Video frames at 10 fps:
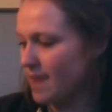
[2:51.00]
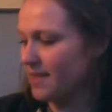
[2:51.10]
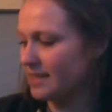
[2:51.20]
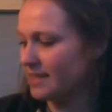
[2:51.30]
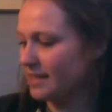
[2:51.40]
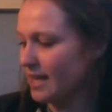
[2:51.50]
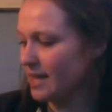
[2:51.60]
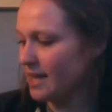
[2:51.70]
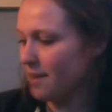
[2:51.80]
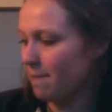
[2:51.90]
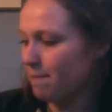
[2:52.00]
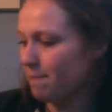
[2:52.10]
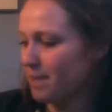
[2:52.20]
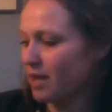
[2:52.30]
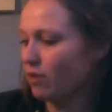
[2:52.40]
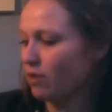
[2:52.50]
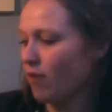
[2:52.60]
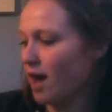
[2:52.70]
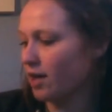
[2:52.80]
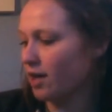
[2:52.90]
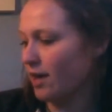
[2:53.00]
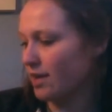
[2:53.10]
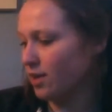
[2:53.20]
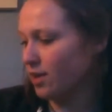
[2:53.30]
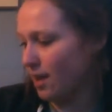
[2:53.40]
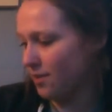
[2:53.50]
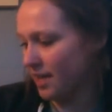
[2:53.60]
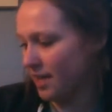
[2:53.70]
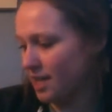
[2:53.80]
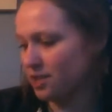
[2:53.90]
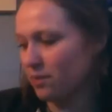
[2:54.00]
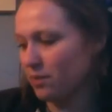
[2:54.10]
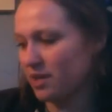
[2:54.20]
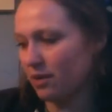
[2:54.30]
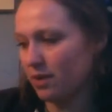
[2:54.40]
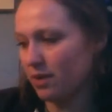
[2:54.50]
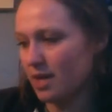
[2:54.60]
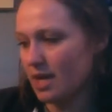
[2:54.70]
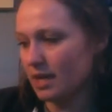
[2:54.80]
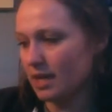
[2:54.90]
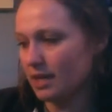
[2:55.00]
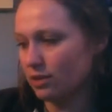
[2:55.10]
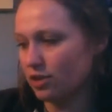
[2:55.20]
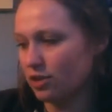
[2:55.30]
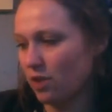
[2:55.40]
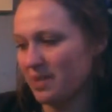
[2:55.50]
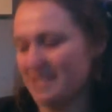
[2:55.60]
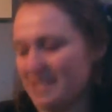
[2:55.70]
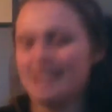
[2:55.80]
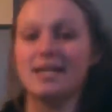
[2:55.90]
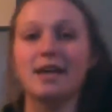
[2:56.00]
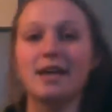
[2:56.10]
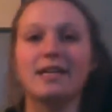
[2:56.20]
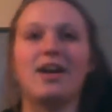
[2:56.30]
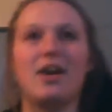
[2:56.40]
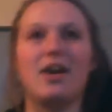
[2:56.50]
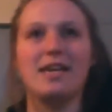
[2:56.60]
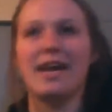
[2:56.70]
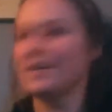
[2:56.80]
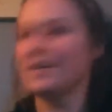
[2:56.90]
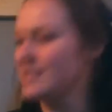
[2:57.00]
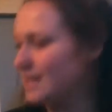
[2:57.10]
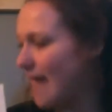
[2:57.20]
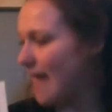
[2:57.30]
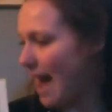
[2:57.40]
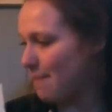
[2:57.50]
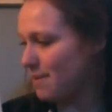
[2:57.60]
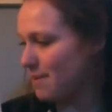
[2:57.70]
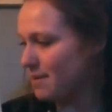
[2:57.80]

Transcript: They sit in the big rocker and look out the kitchen window. Little Joe is snuggling on Nana's lap.